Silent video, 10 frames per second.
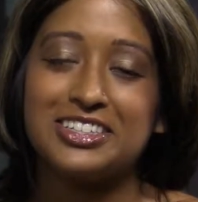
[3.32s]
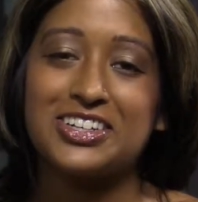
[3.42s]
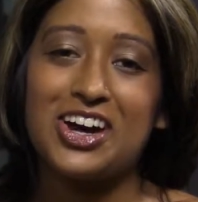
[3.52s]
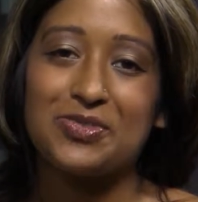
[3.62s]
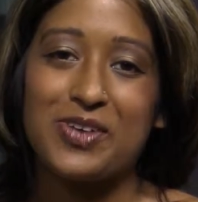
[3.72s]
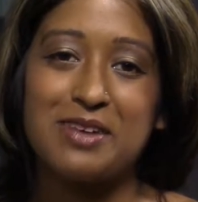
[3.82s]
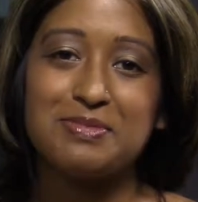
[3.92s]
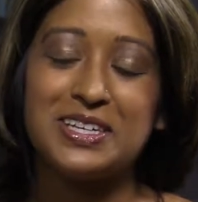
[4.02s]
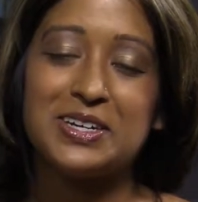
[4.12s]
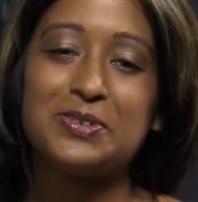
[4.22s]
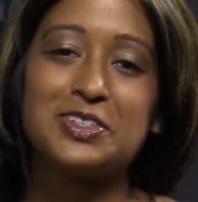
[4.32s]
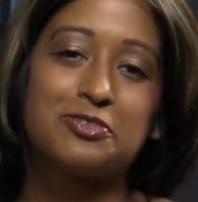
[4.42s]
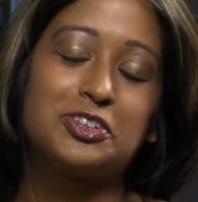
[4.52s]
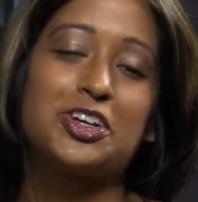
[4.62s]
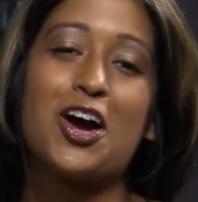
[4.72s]
Scott Ramsay, who is a
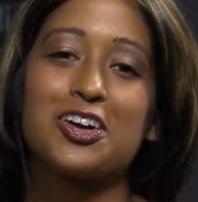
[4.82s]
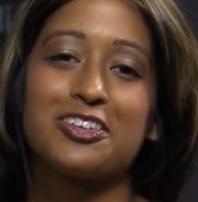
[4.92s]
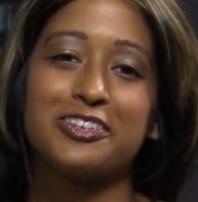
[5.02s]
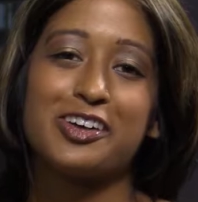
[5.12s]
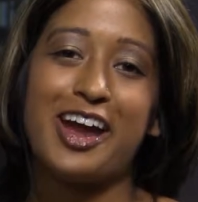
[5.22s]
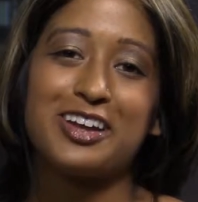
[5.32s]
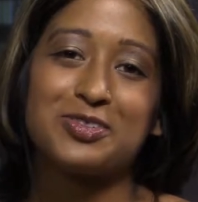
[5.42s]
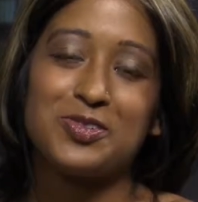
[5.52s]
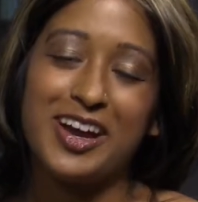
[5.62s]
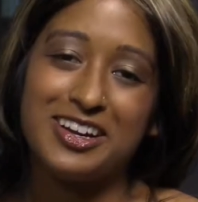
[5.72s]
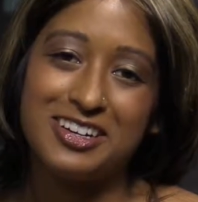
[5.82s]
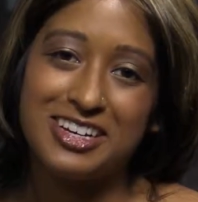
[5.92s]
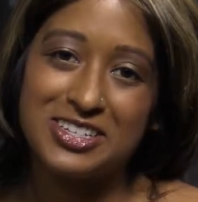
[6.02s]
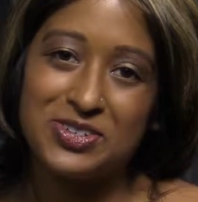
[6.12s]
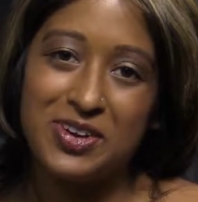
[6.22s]
photographer and writer,
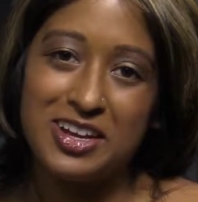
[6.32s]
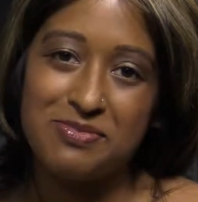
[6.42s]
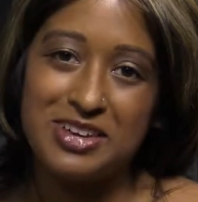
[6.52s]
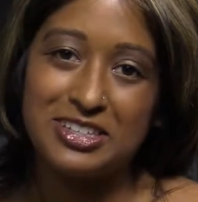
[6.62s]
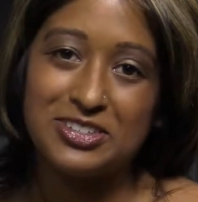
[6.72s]
is joining me in